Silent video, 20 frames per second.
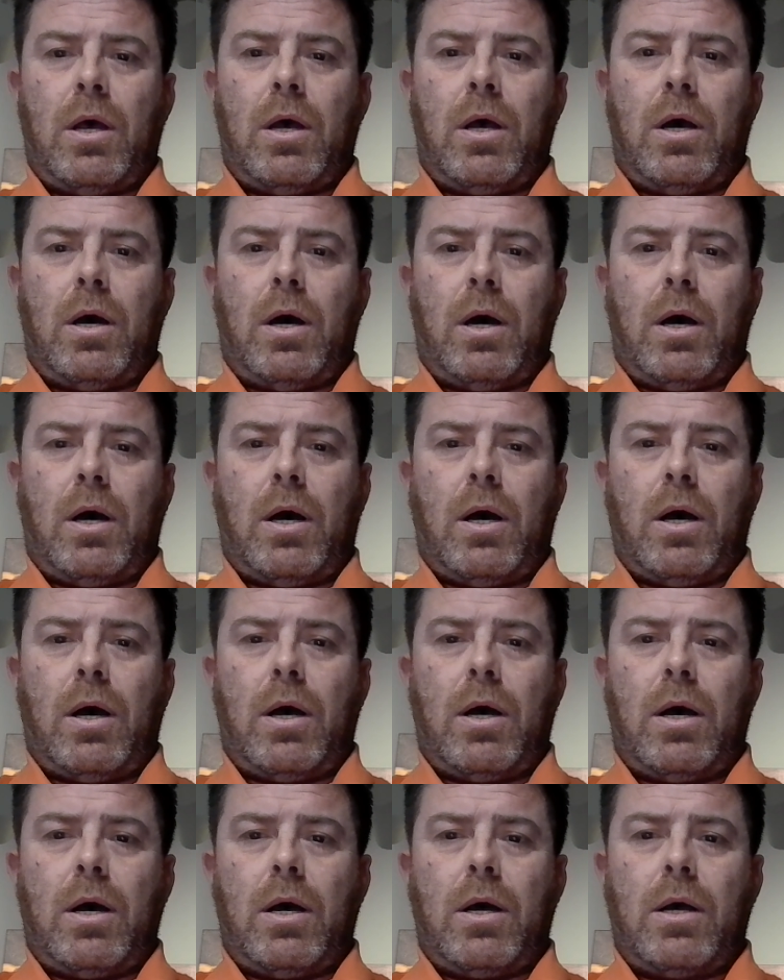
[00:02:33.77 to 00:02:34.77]
uh,
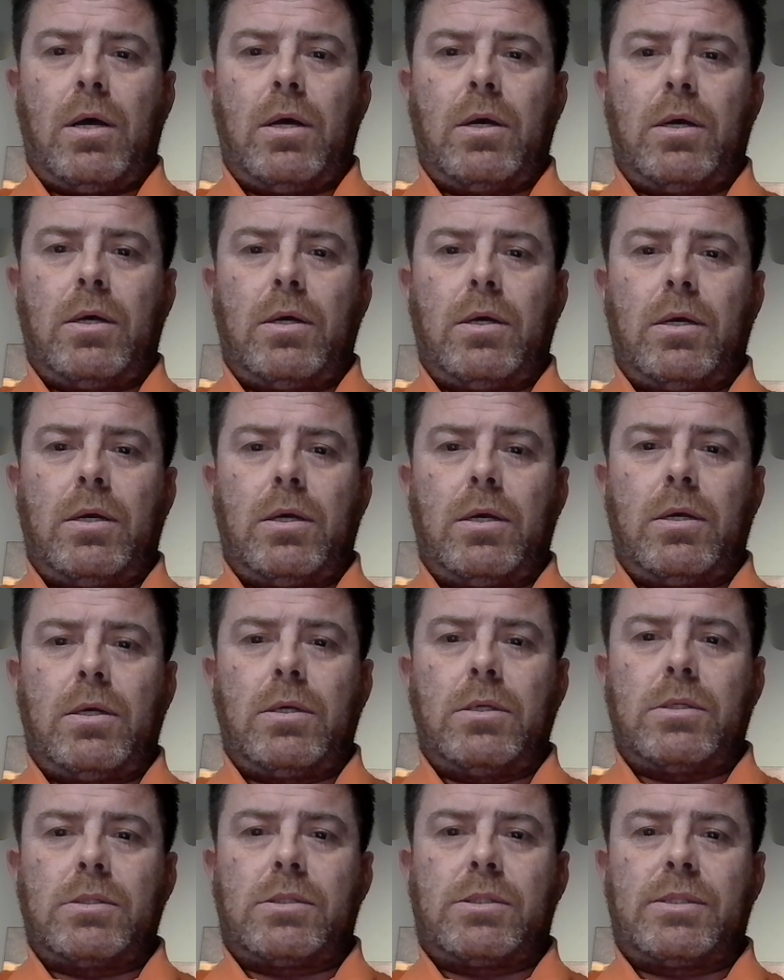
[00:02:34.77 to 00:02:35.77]

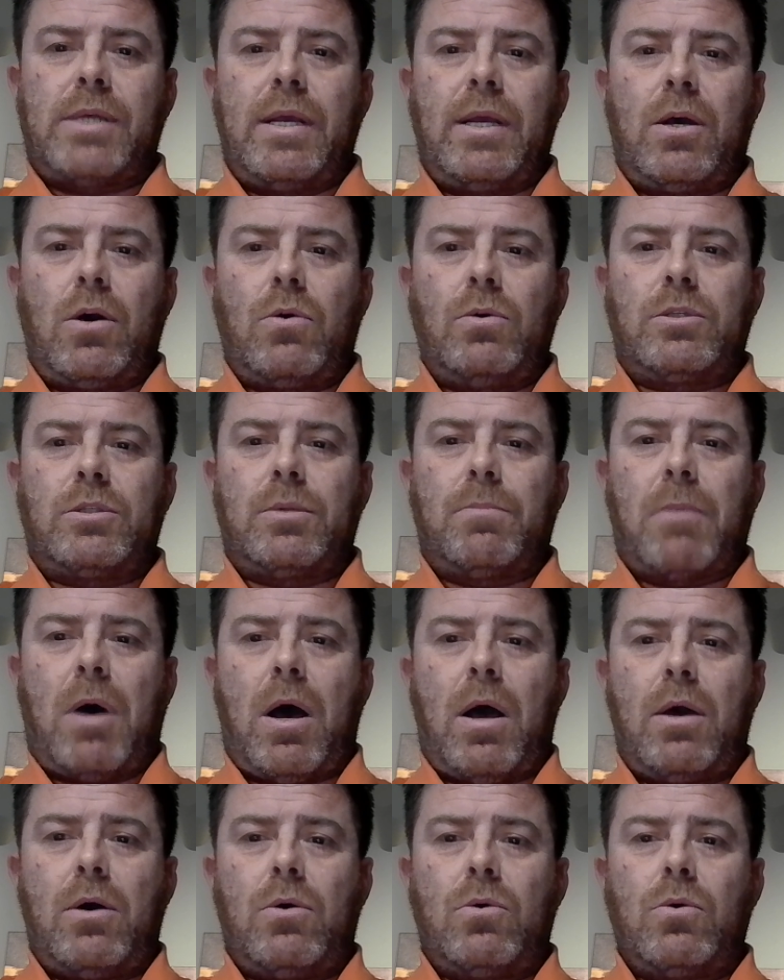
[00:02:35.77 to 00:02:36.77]
Cinco de
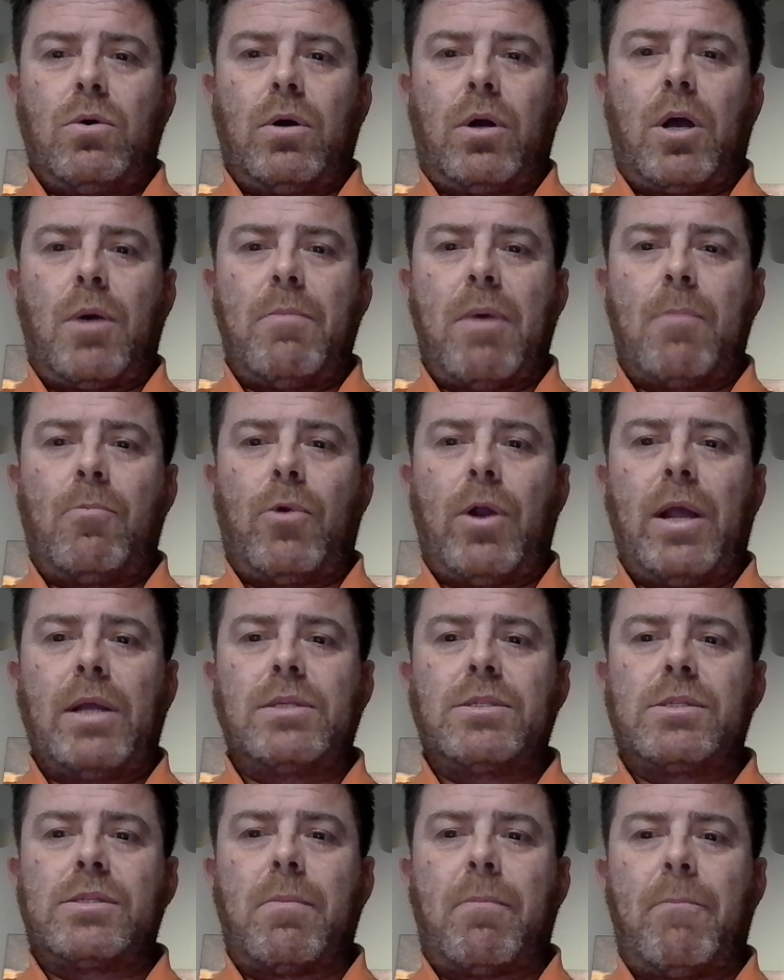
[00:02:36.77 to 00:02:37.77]
Mayo
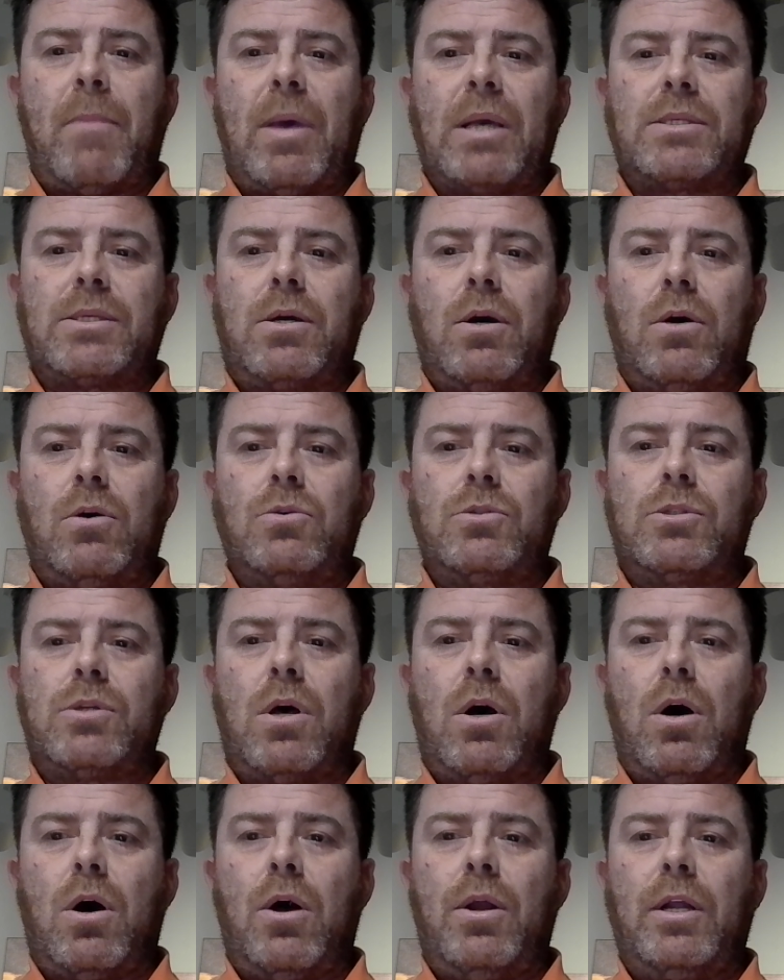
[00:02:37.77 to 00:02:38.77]
commemorates Mexico's
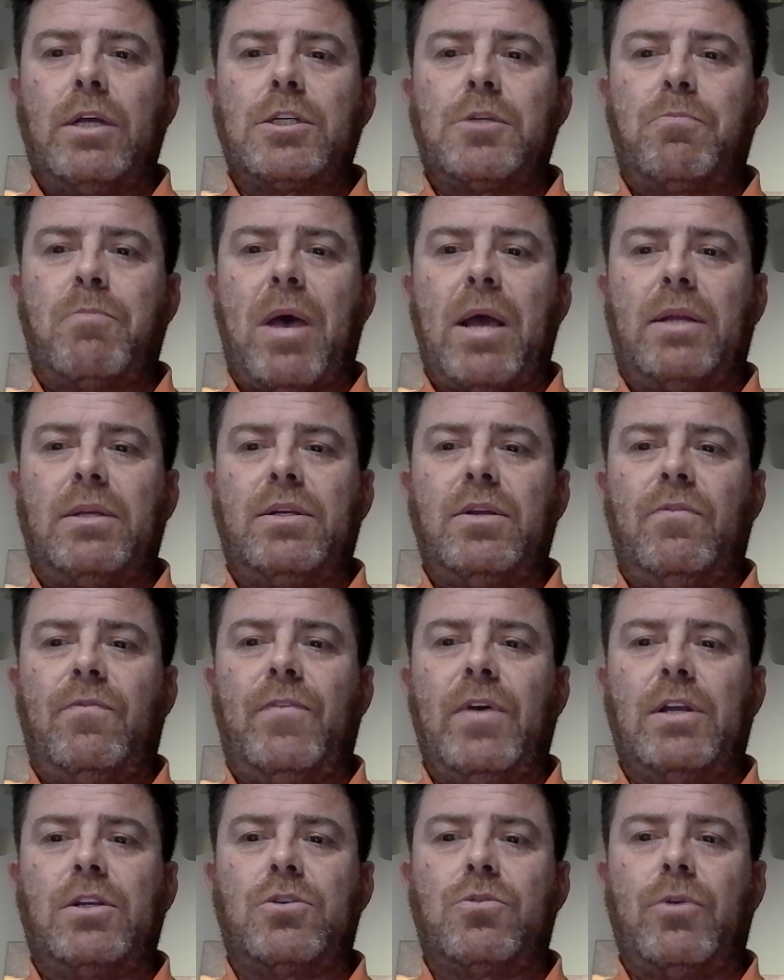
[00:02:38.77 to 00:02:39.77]
unexpected
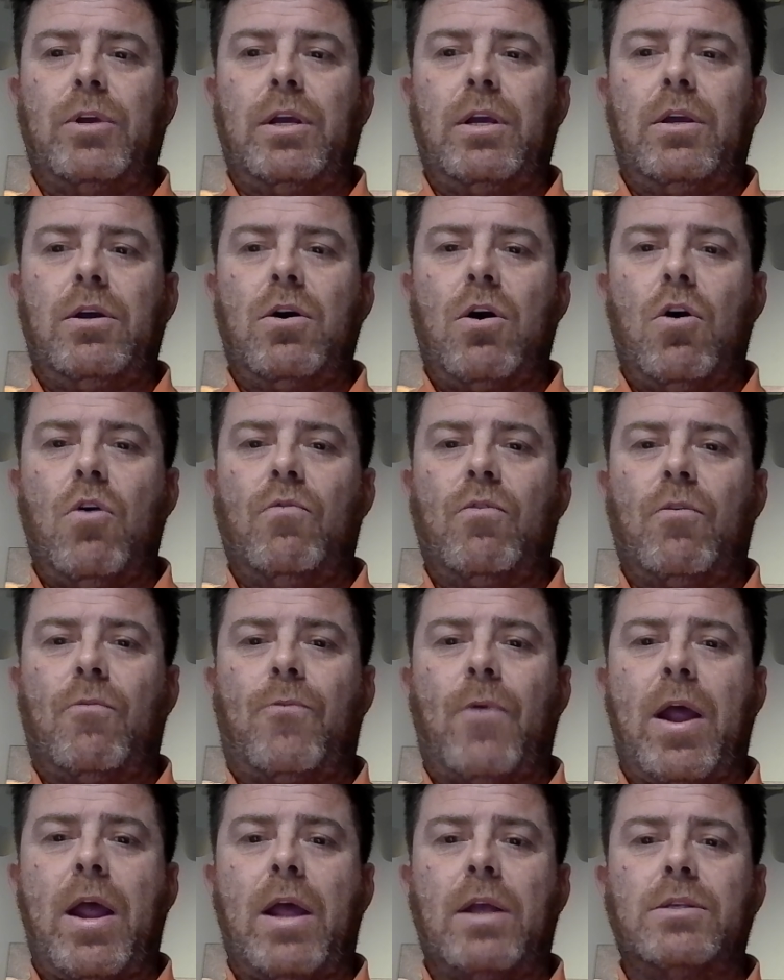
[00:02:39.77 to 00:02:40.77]
victory over
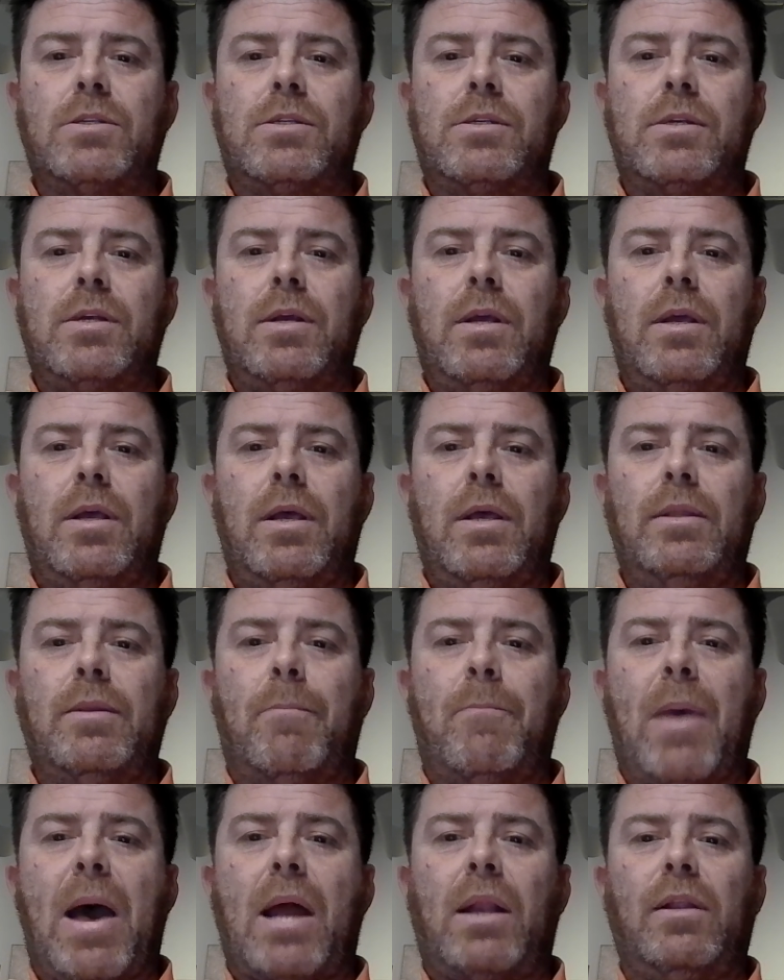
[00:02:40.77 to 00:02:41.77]
France in the
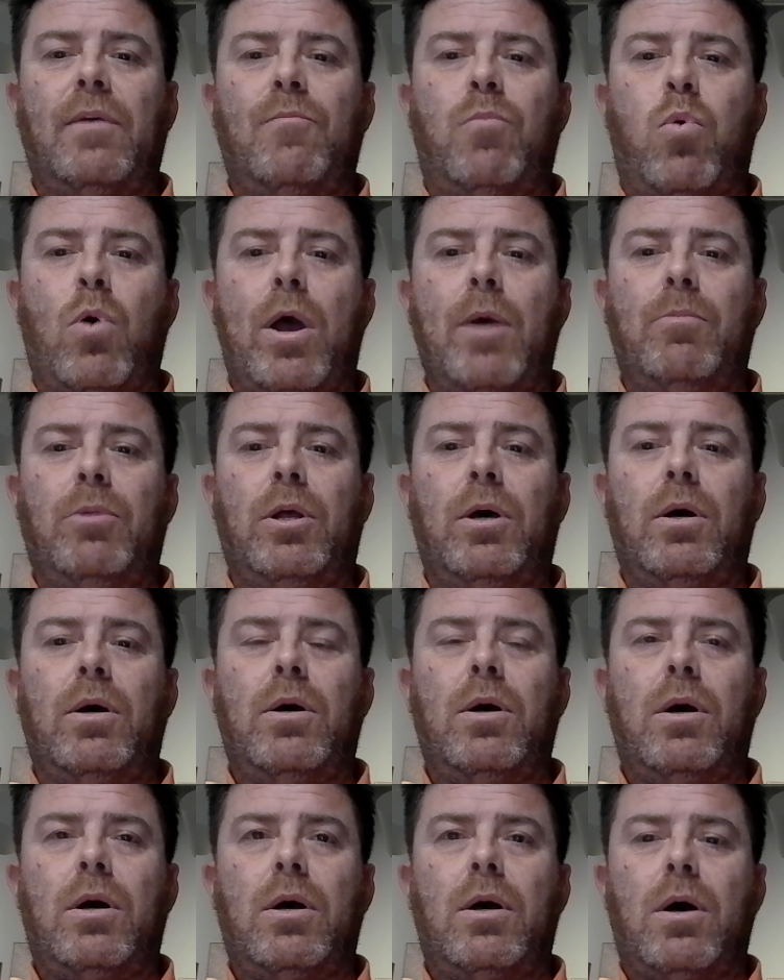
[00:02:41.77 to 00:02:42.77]
Battle of Puebla
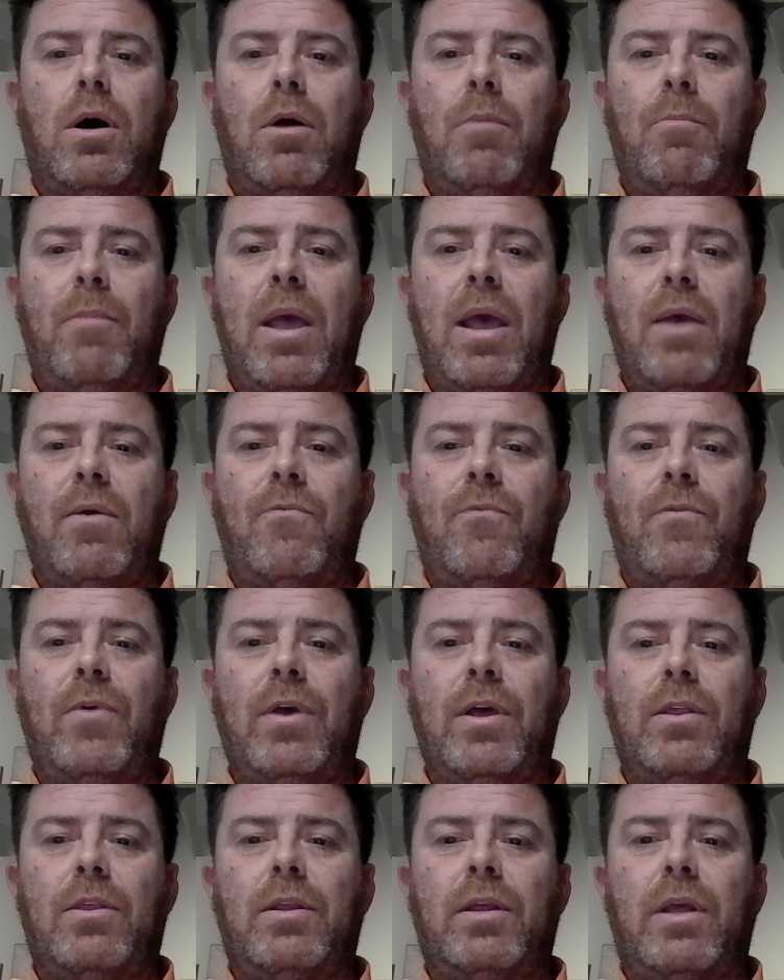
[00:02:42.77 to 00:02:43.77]
on May
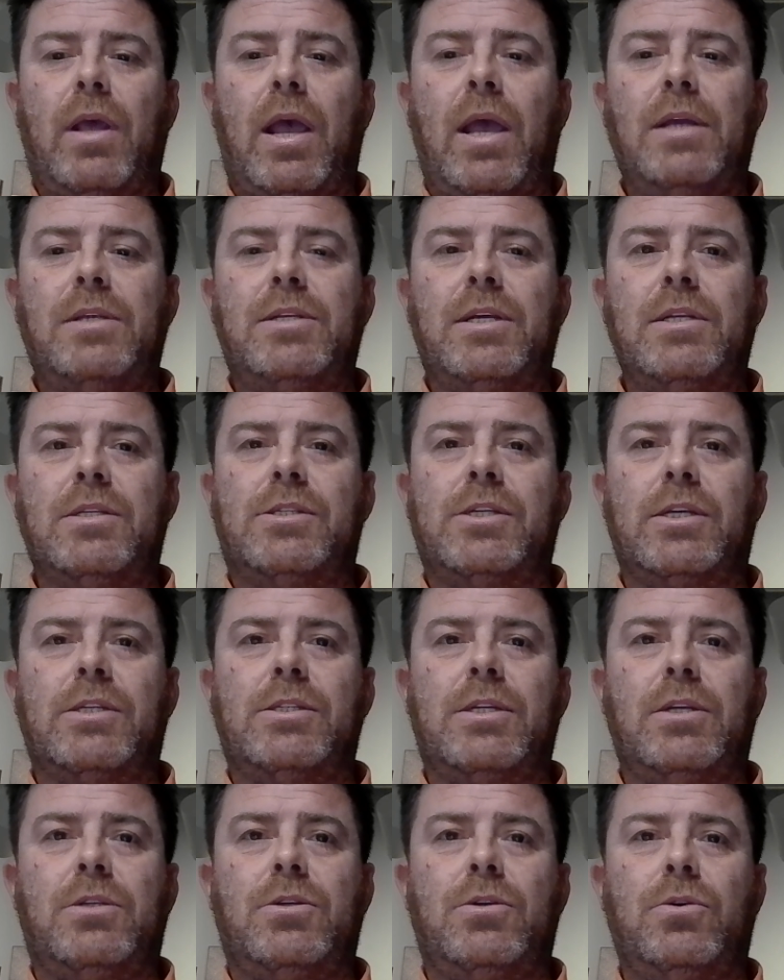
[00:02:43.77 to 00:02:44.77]
5th,
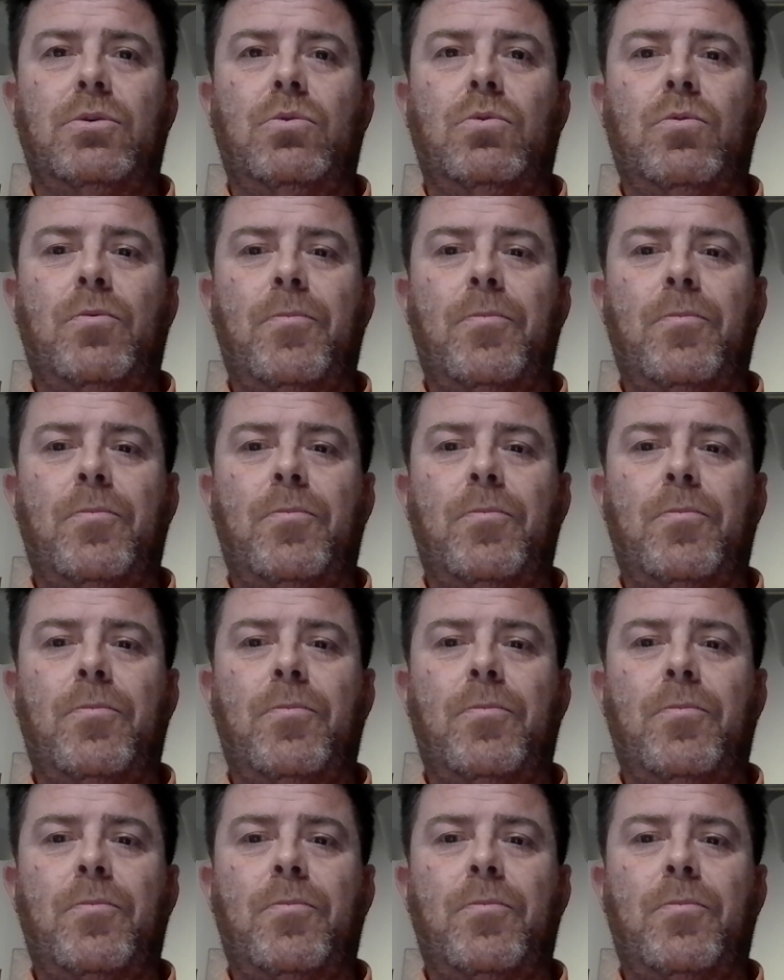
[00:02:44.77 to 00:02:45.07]
1862.